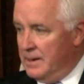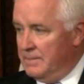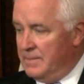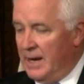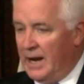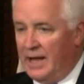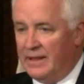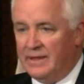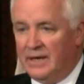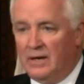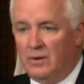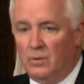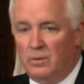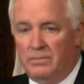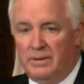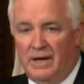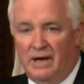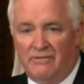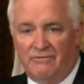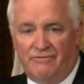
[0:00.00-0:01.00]
But I think it
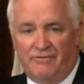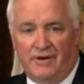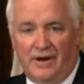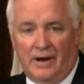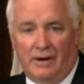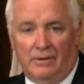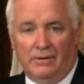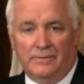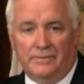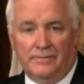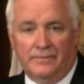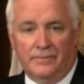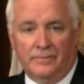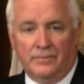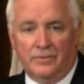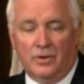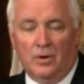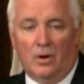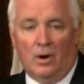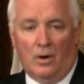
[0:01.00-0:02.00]
would be unfair
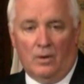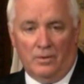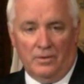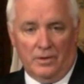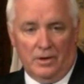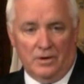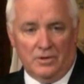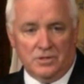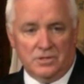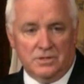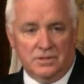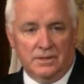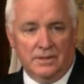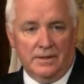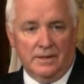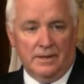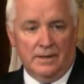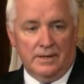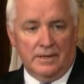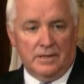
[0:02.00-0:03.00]
to all of those
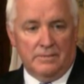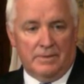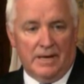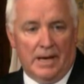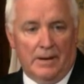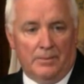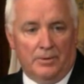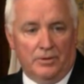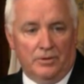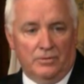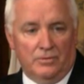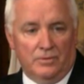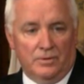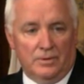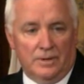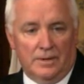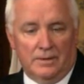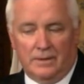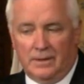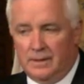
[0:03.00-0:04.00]
to be able to
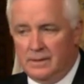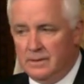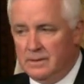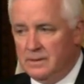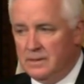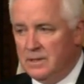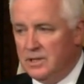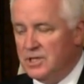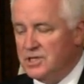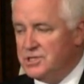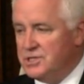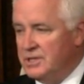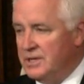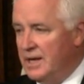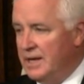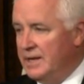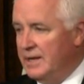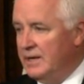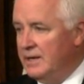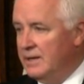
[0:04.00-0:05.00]
elicit
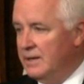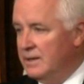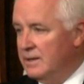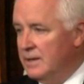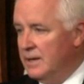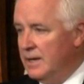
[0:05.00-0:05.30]
any